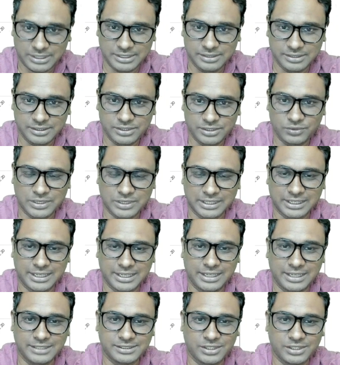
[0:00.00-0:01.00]
You can
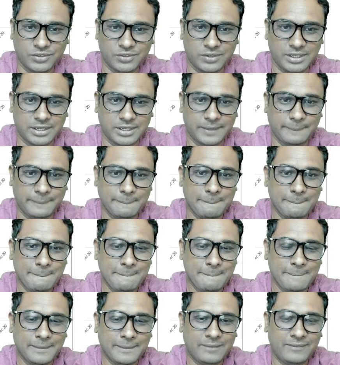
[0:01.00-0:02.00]
clearly see over here,
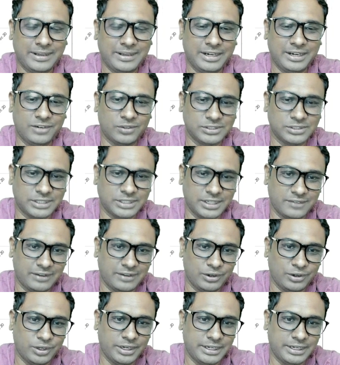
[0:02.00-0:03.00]
when it was
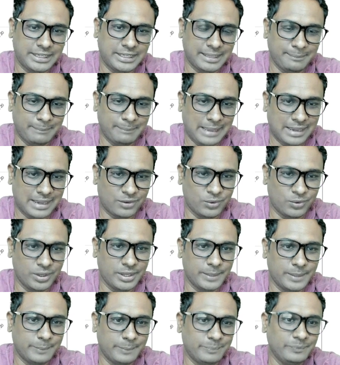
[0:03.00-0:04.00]
undervalued, it came back over
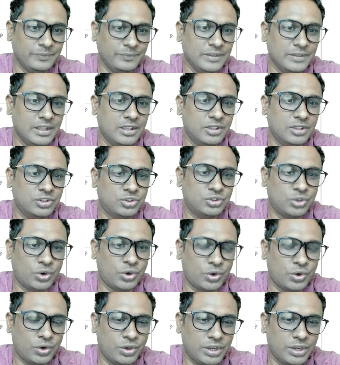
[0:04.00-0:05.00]
here.
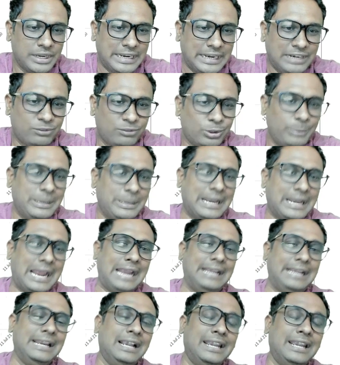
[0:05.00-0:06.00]
So it would be an
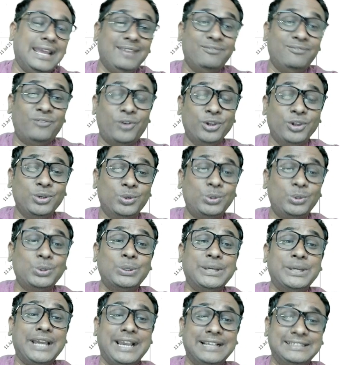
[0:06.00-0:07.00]
ideal time for you
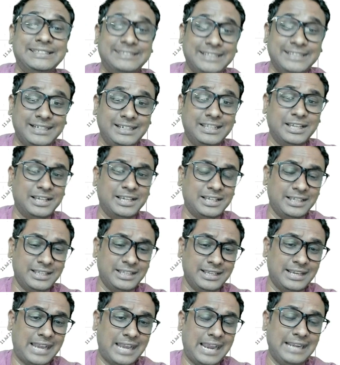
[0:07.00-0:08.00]
to exit the
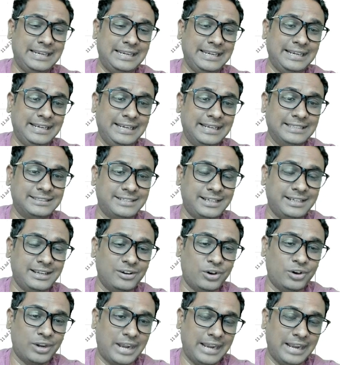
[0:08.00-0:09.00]
IT industry
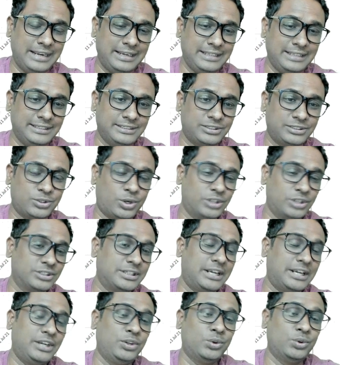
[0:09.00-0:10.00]
or IT stocks
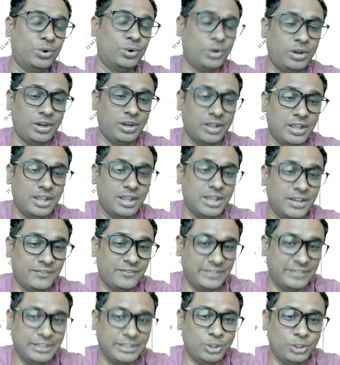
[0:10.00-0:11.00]
that you hold
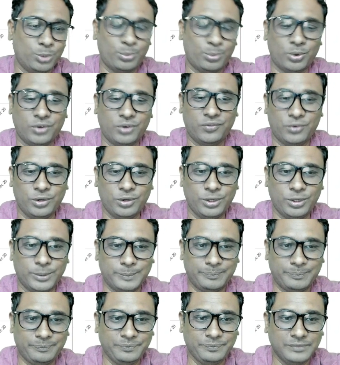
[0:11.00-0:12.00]
within your portfolio,
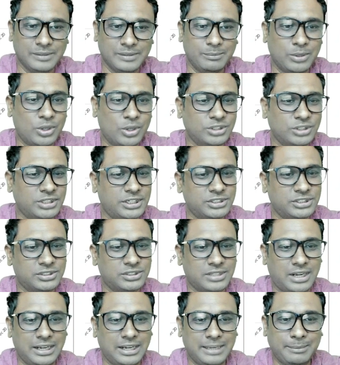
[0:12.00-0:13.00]
because it is
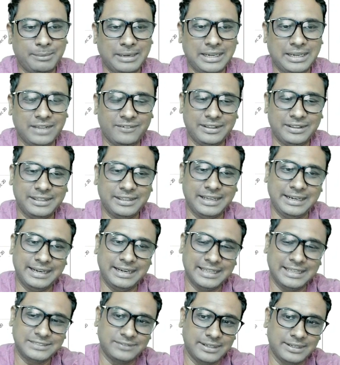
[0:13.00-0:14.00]
ultimately when the
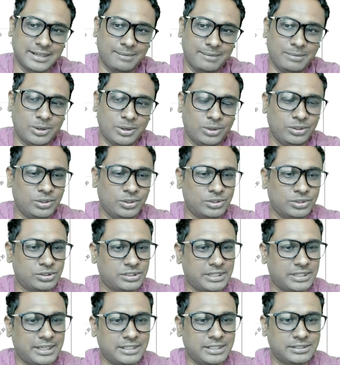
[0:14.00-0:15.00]
index will come down, your
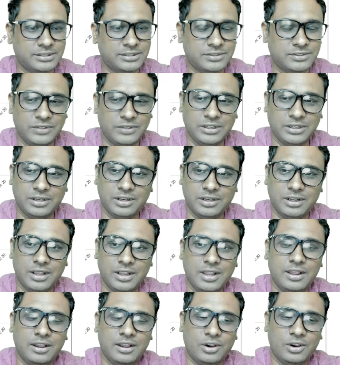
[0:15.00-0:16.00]
shares will,
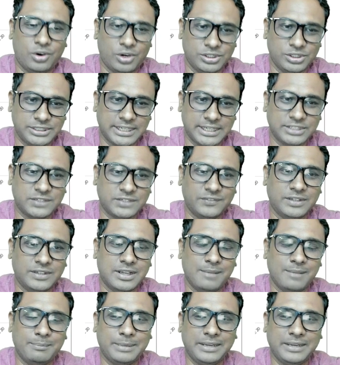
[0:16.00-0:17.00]
or shares of the
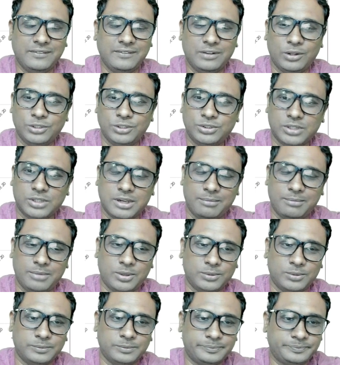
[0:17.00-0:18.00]
company will also come
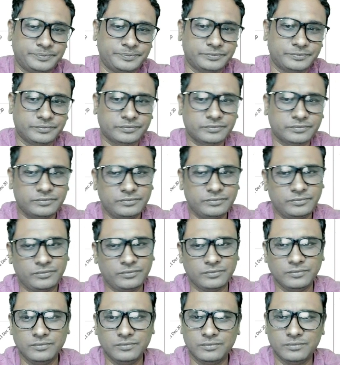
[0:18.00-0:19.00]
down,
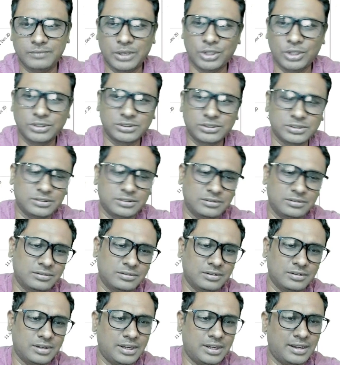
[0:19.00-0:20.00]
because
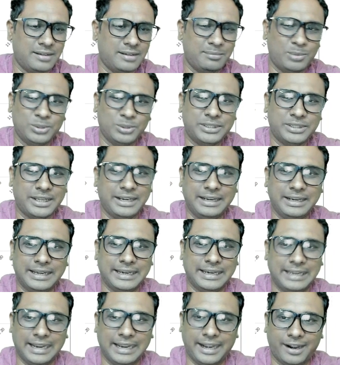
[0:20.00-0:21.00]
both are
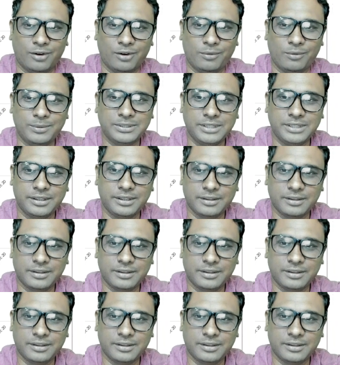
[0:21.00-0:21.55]
interrelated obviously.